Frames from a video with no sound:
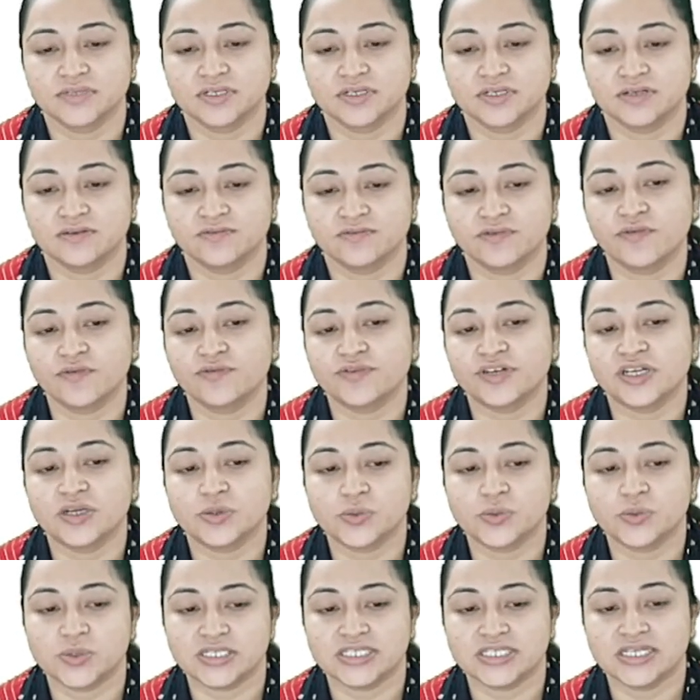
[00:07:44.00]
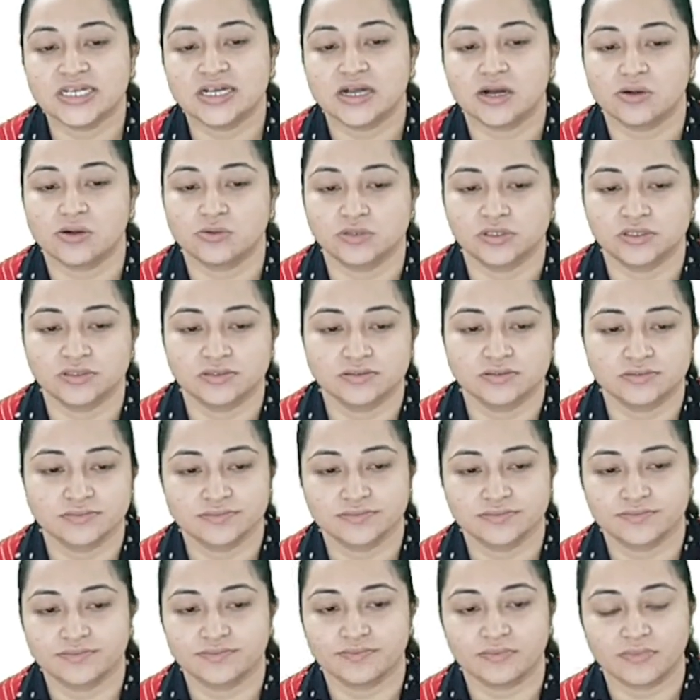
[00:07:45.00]
for frequency count.
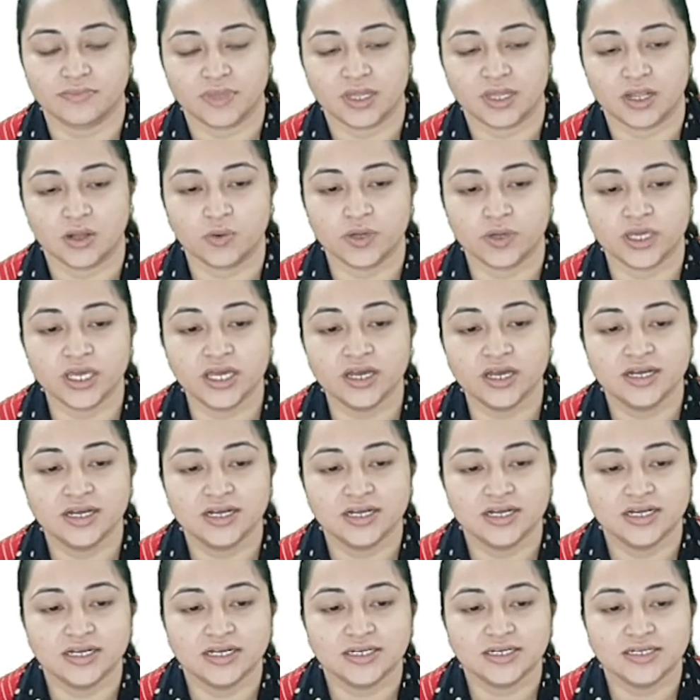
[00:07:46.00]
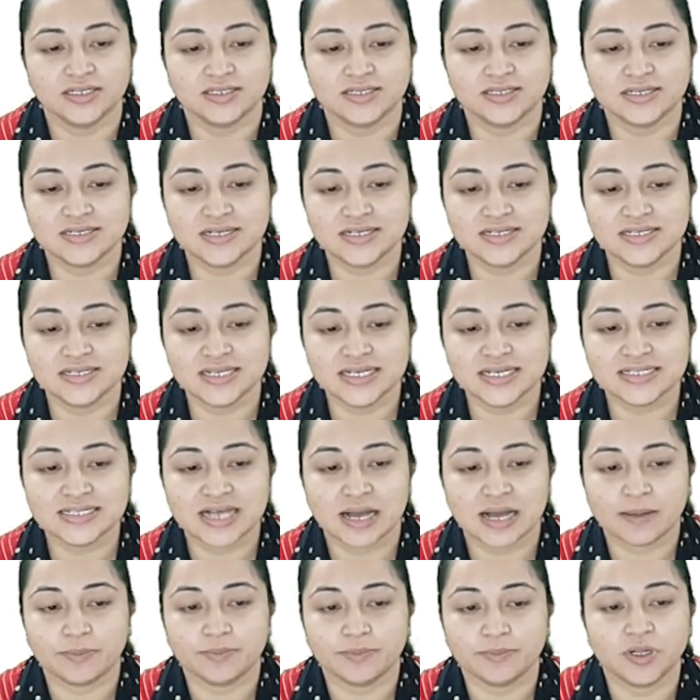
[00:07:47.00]
Okay, this is the
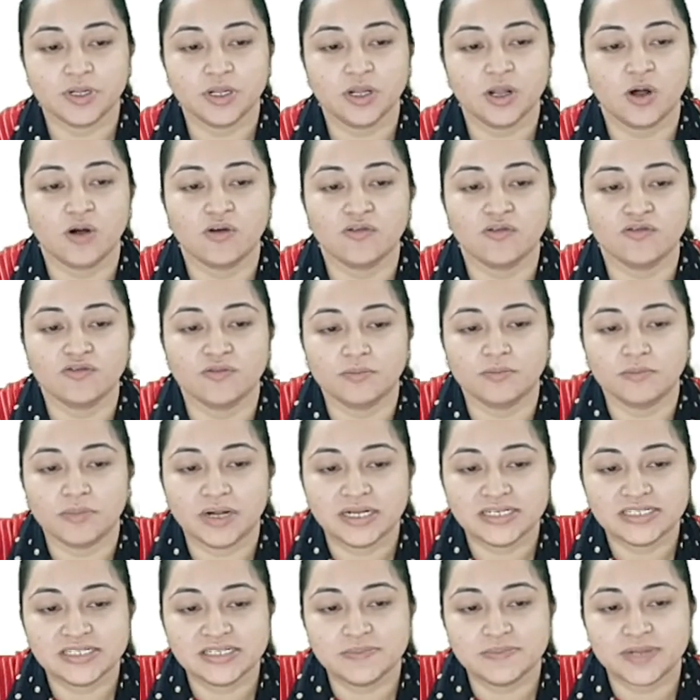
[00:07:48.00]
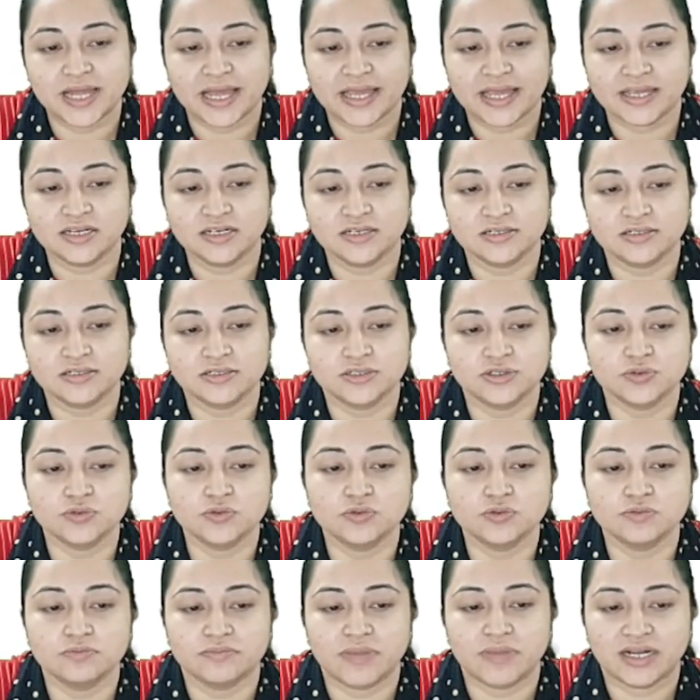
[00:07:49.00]
example of multiplying
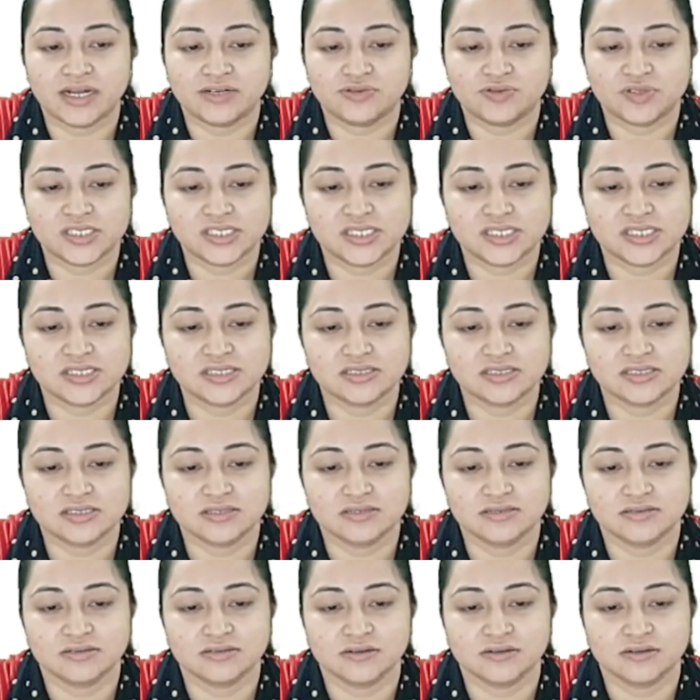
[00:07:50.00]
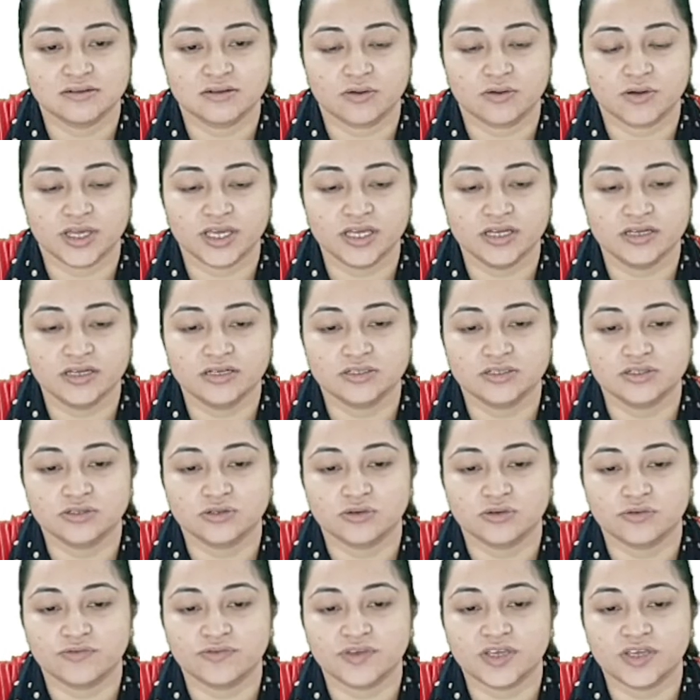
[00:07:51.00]
two matrices. Okay,
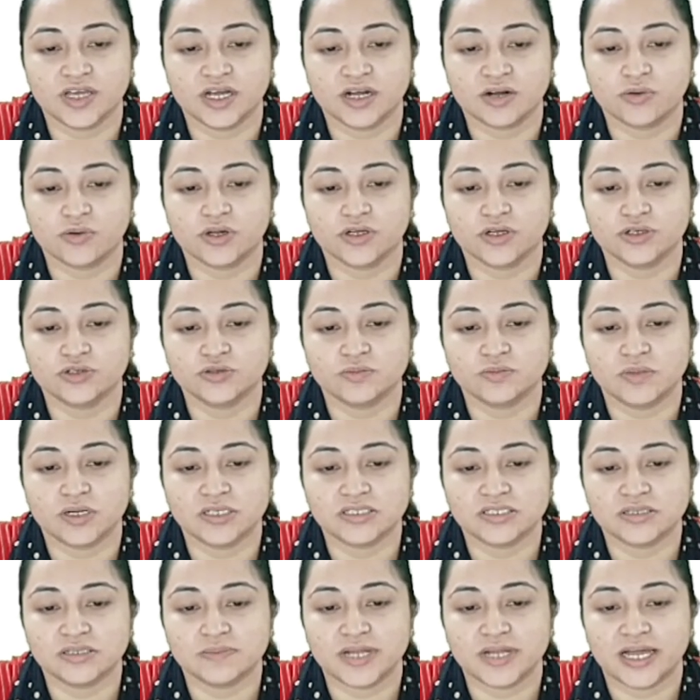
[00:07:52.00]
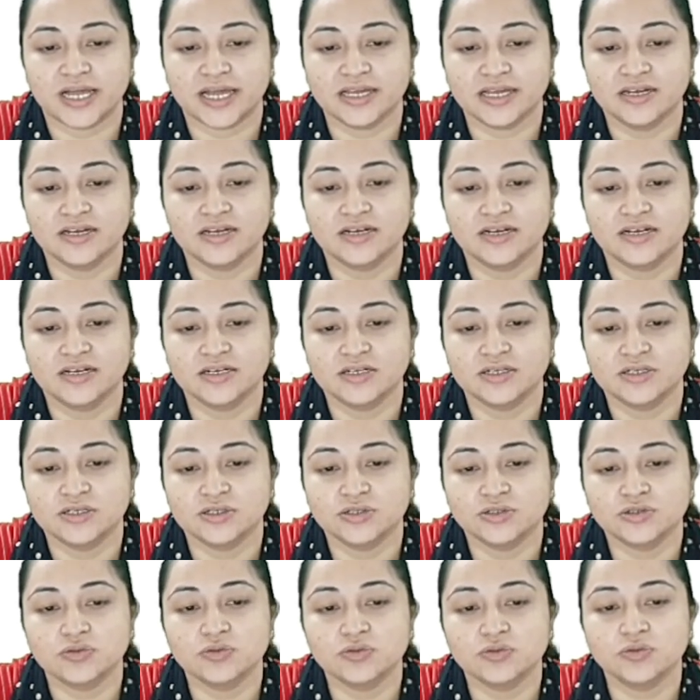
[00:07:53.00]
so we are going to multiply
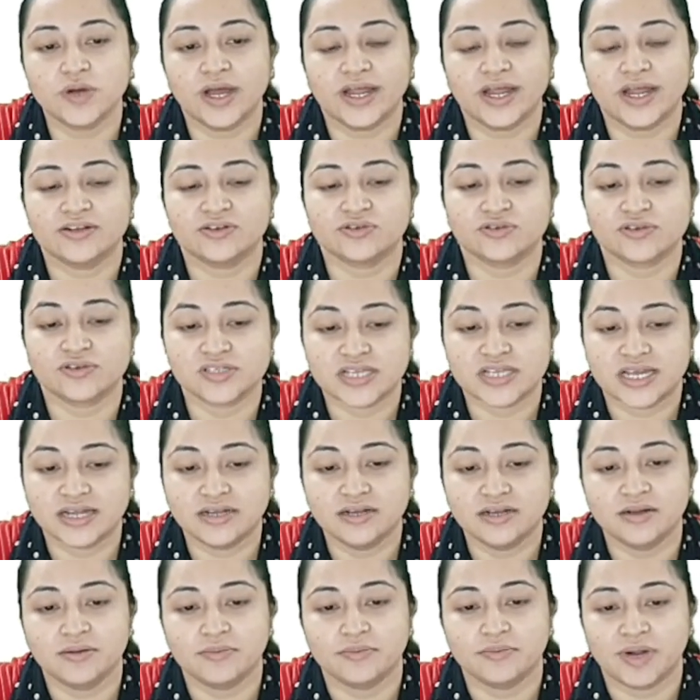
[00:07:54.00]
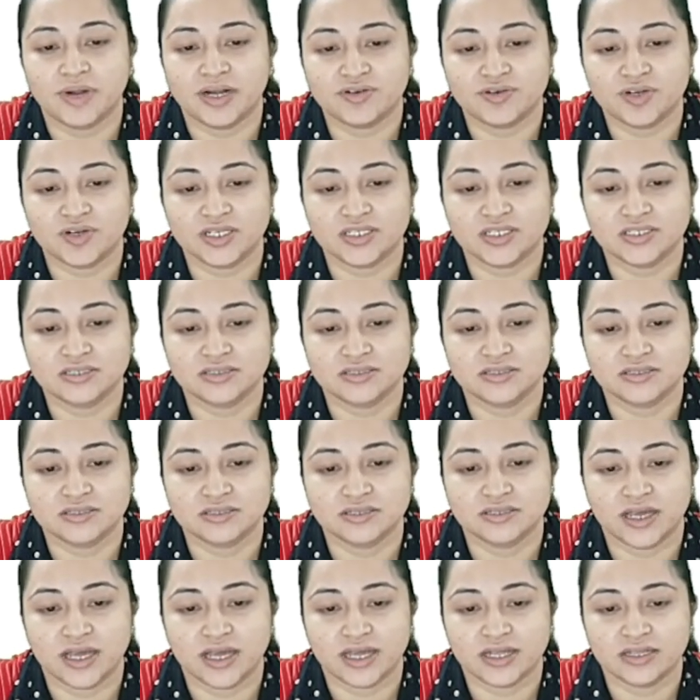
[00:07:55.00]
two n cross n matrix,
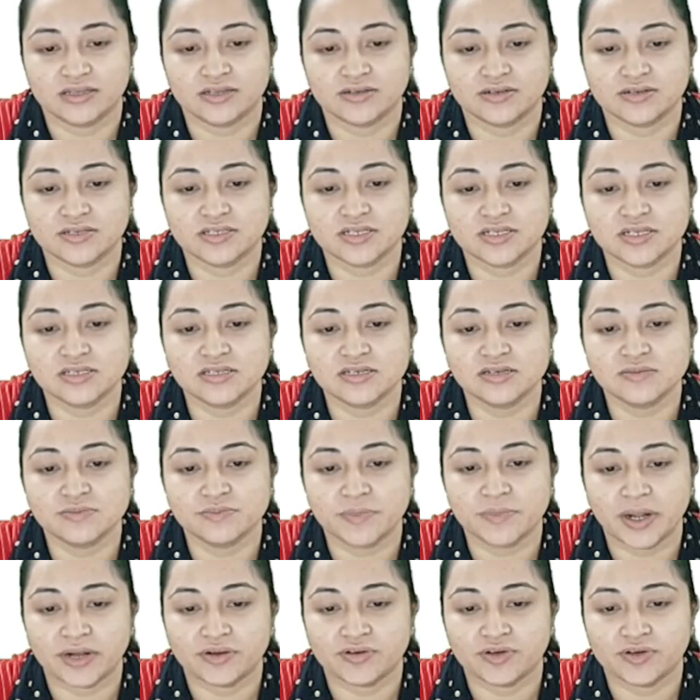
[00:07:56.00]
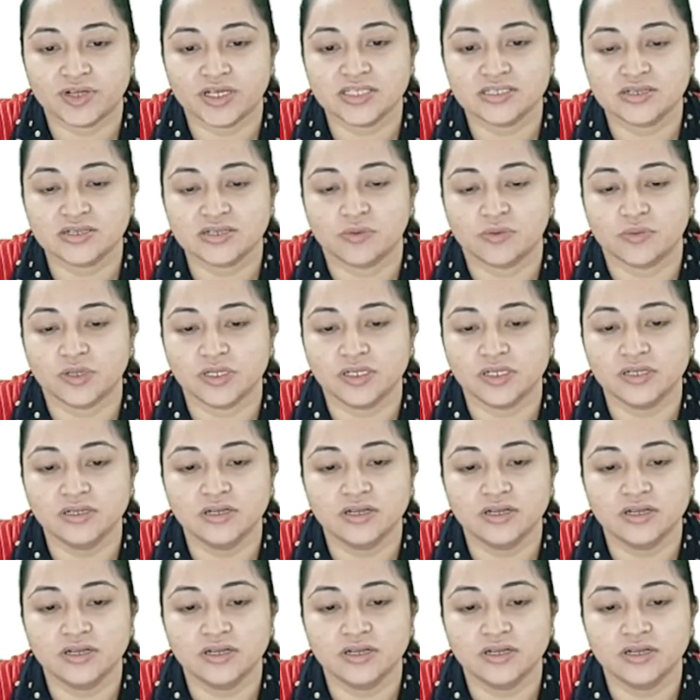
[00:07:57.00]
and the resultant matrix will